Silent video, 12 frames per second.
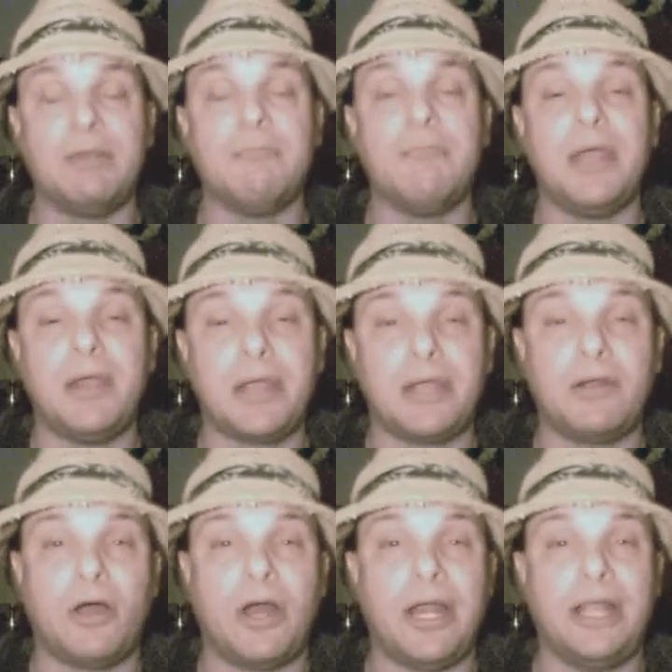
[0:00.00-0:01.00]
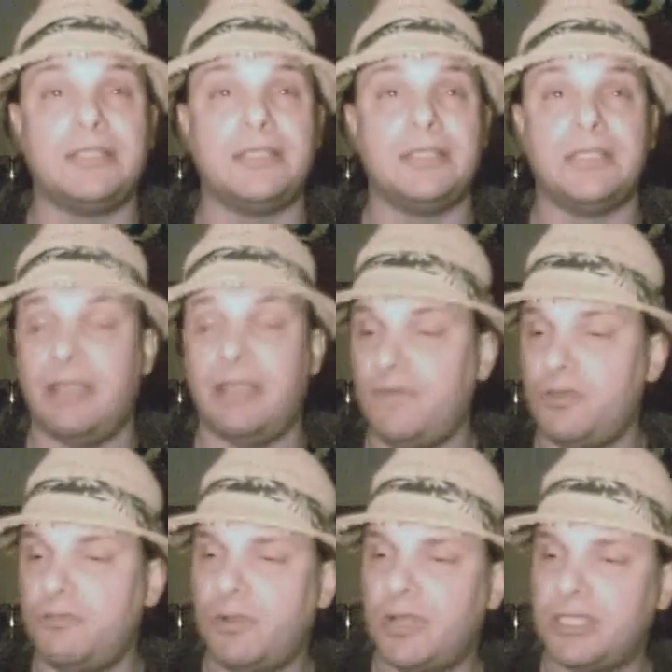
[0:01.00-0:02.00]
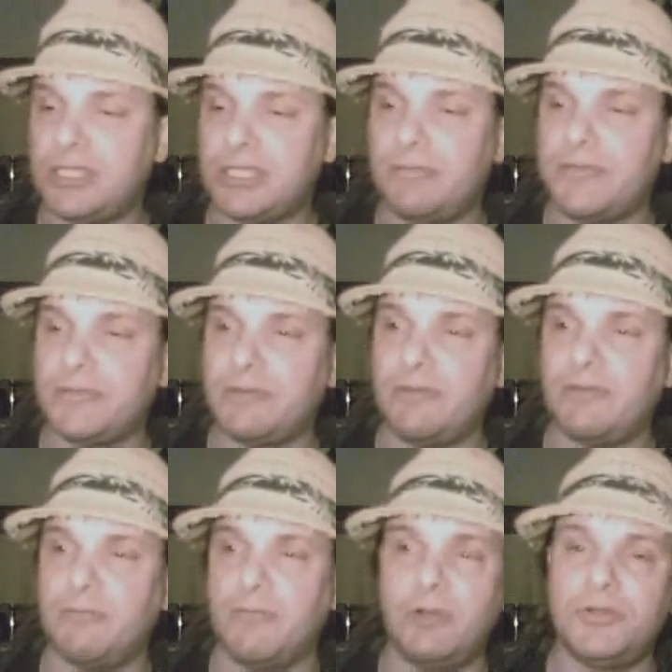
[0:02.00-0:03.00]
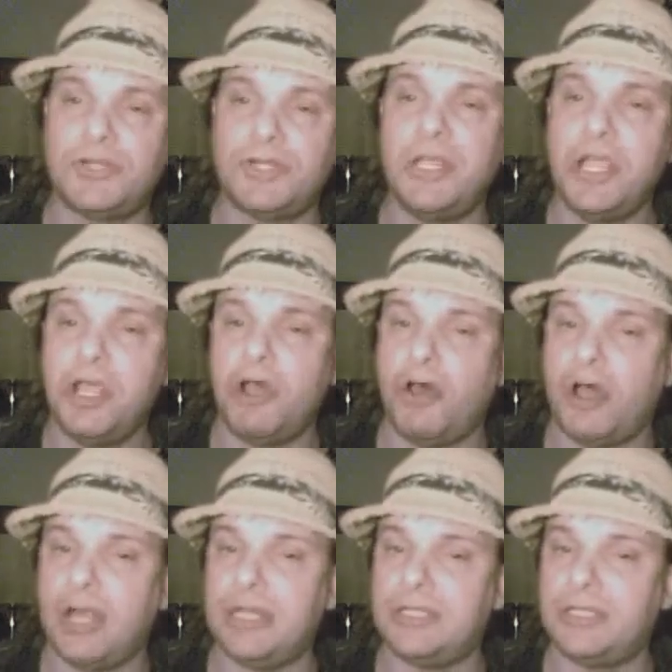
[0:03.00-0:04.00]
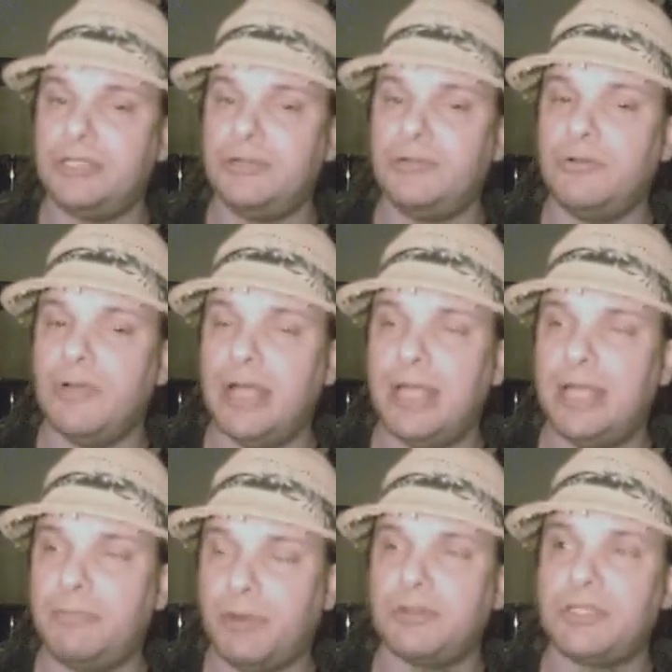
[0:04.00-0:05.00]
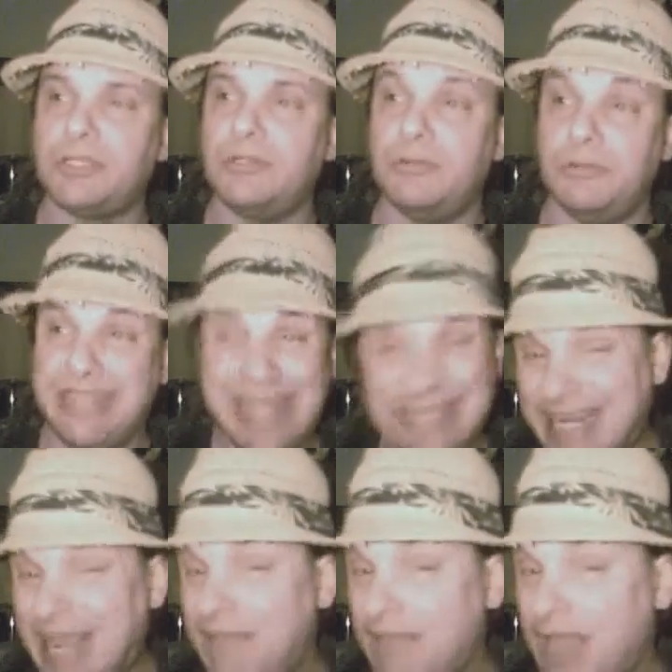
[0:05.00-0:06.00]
but American audiences, if you put some sort of emotion onto a person who doesn't have